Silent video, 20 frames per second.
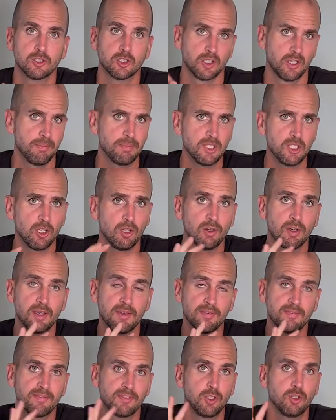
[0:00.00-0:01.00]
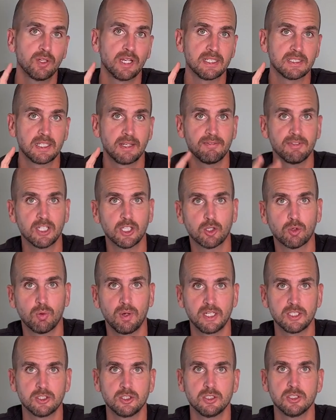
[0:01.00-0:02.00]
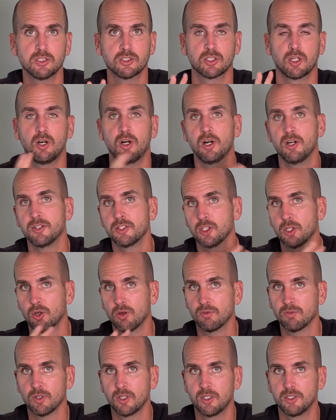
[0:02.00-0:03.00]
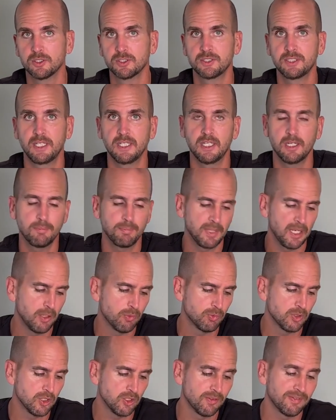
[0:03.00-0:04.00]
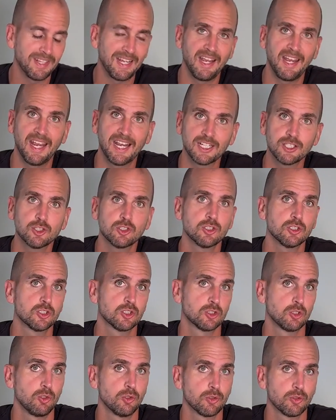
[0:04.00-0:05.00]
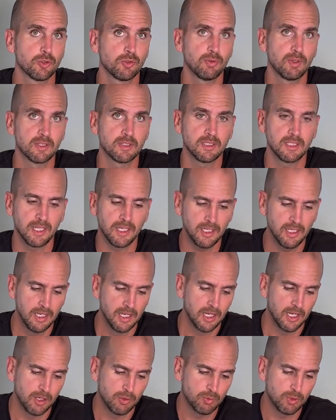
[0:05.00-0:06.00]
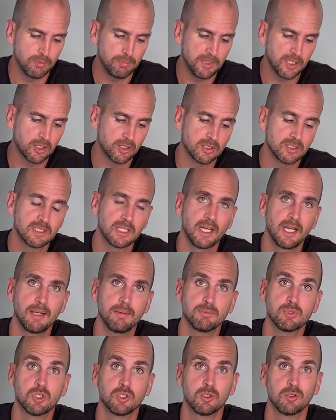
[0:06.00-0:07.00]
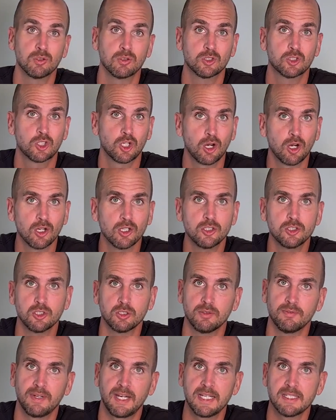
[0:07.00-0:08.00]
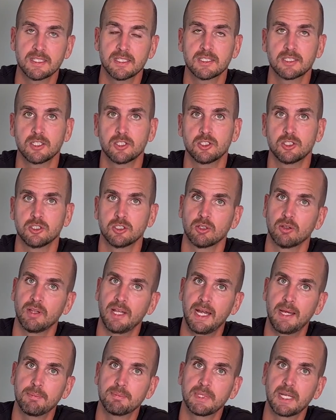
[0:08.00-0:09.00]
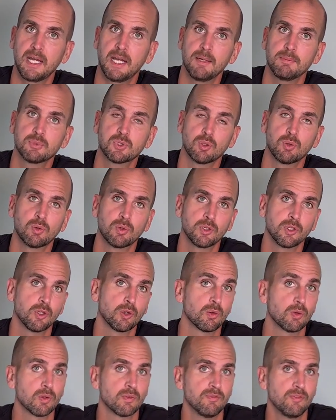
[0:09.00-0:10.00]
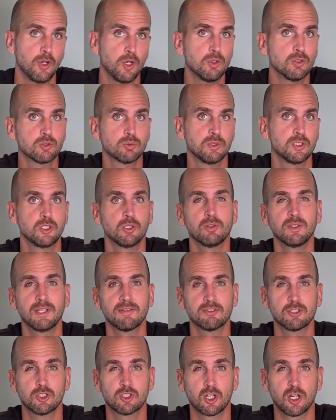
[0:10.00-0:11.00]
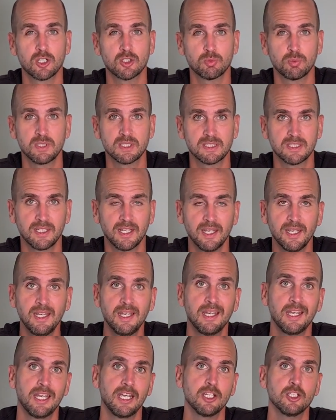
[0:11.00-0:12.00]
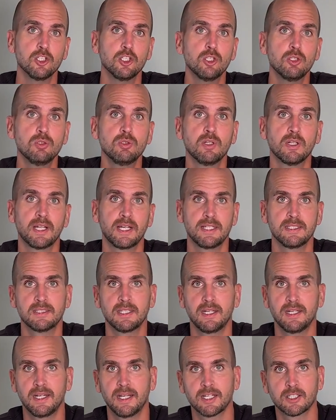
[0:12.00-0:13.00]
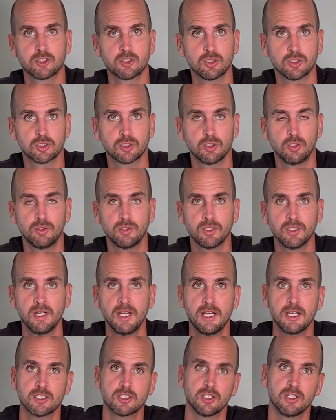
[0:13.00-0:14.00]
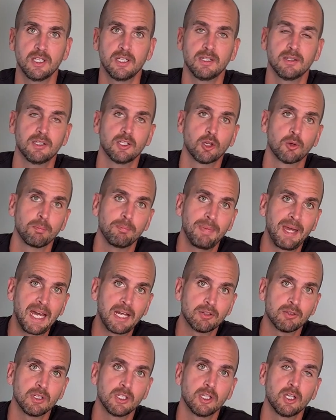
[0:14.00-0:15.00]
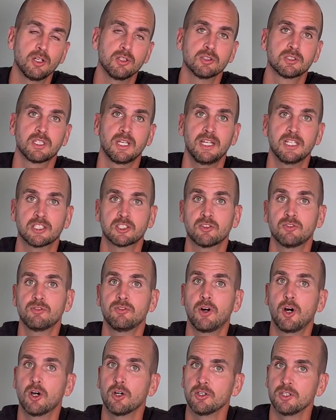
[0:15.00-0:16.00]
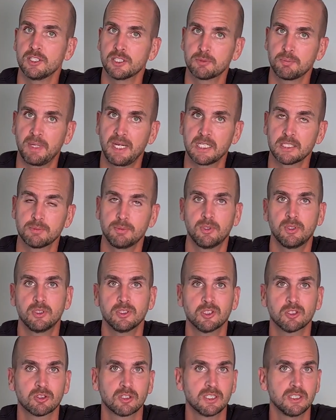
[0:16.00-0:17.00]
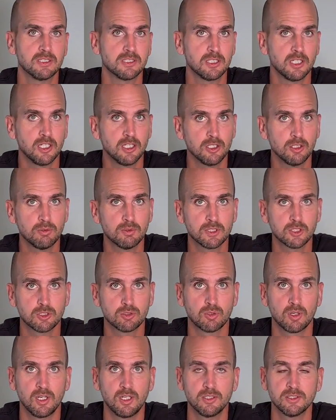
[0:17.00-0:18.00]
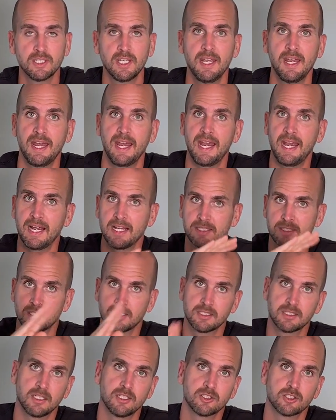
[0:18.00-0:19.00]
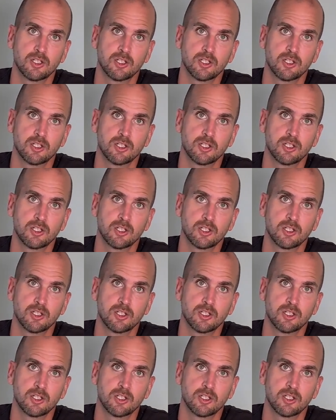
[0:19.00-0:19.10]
So let me know if you guys have any questions on the overall setup. And when you have that extra solar throughout the day, it would be a good time to charge your devices, such as your laptops or your phones, which you only have to charge once a day, and utilize that extra solar so then your battery goes as far as possible on your continuous draws as the sun